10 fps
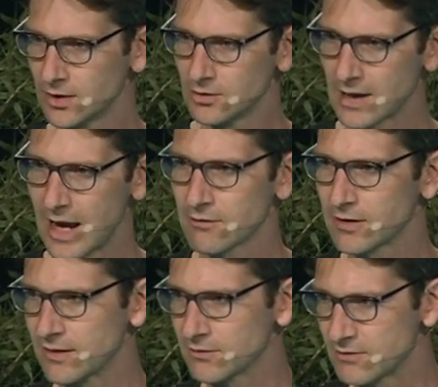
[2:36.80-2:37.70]
you
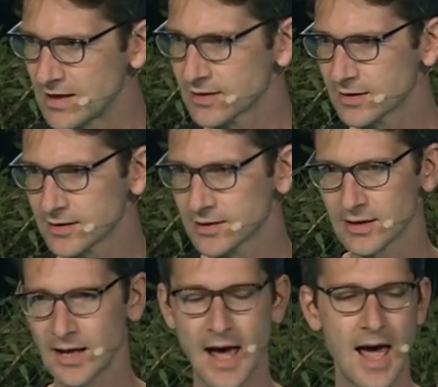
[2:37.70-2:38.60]
carry the
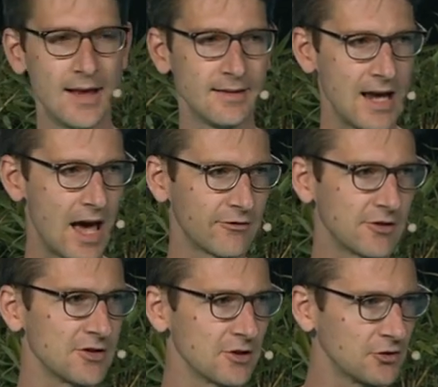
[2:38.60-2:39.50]
risks and the
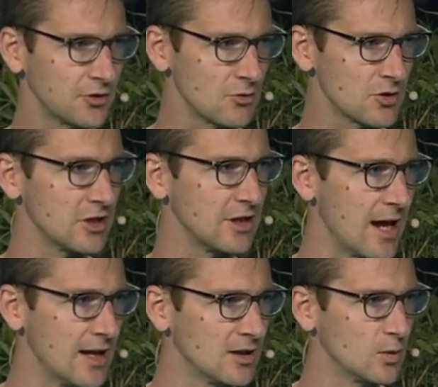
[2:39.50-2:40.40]
efforts
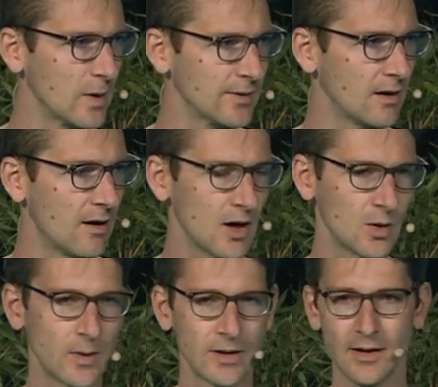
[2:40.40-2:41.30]
associated with the
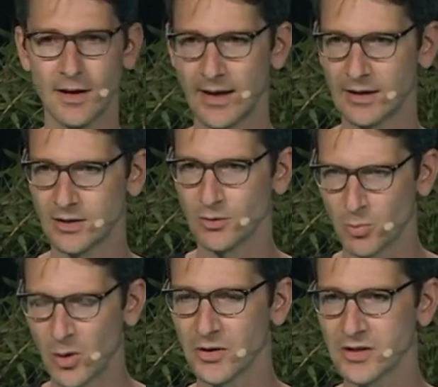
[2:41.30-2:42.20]
hardware that you
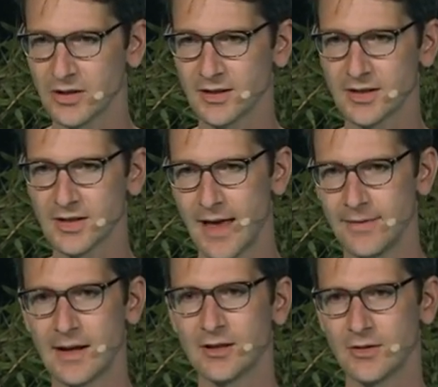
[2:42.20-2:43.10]
purchase
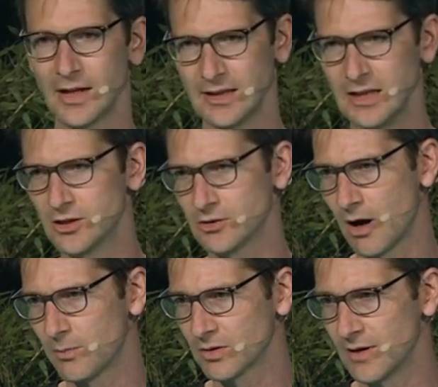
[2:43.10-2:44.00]
and that you then need to
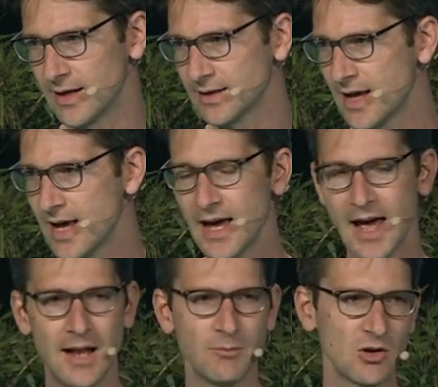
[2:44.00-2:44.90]
operate.
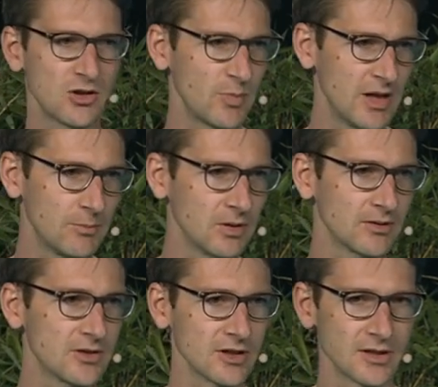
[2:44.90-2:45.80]
And most people
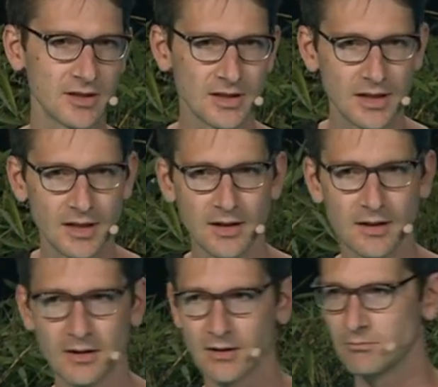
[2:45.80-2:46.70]
just,
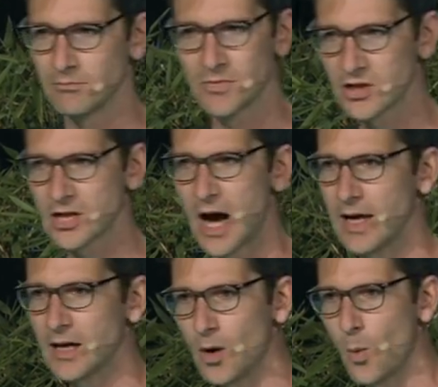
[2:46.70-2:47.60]
you know,
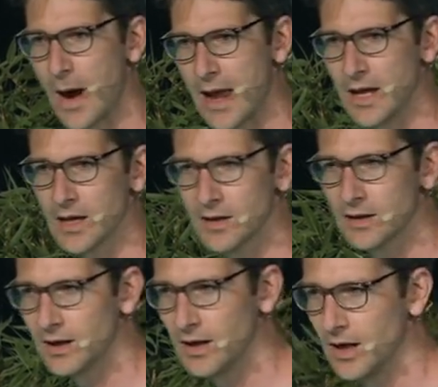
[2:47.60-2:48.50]
shy away
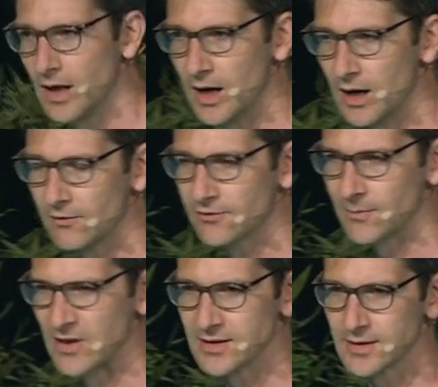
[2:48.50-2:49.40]
uh,
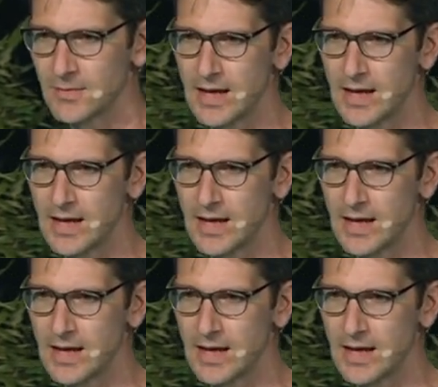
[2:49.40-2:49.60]
from this.